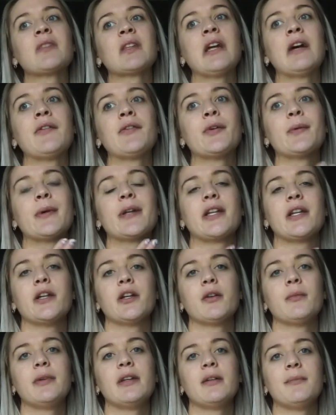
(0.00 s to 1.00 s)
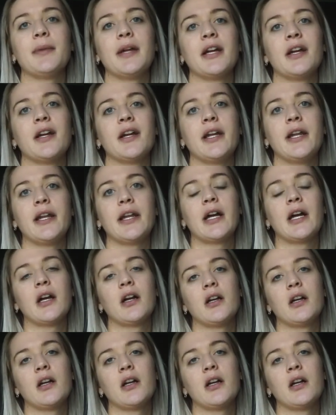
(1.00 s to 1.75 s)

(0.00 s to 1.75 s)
after about a year of being married,